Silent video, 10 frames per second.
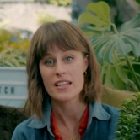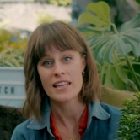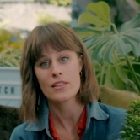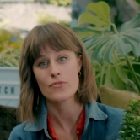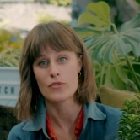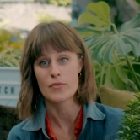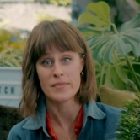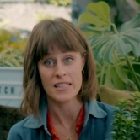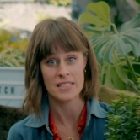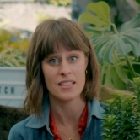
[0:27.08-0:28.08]
that either of them
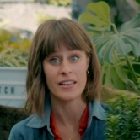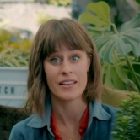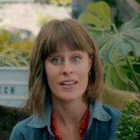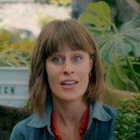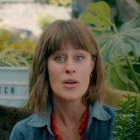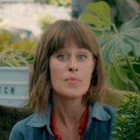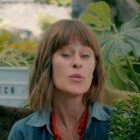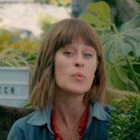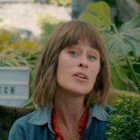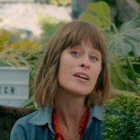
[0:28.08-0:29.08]
dislike, but
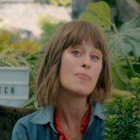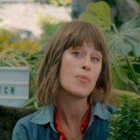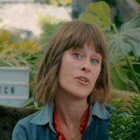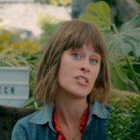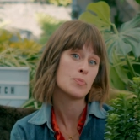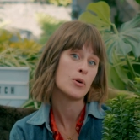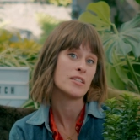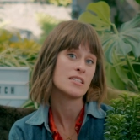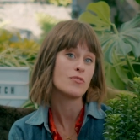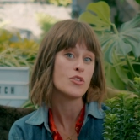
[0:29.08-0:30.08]
you will get bonus
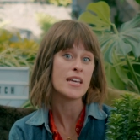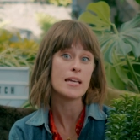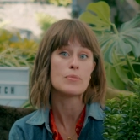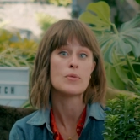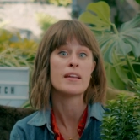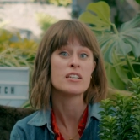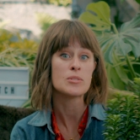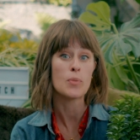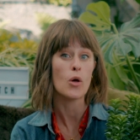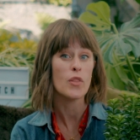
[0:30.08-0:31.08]
points if you keep them in a
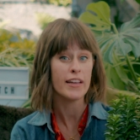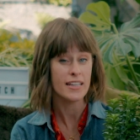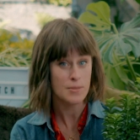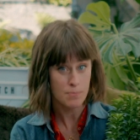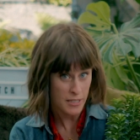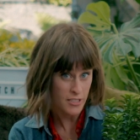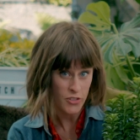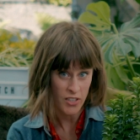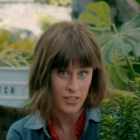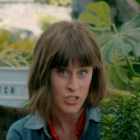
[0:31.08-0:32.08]
spot that gets a bit of
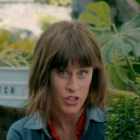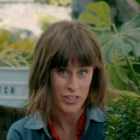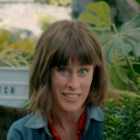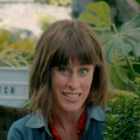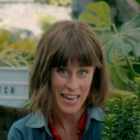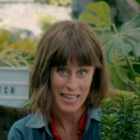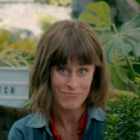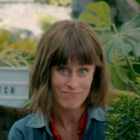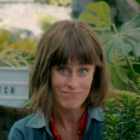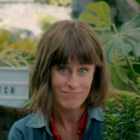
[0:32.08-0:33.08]
sun during the day.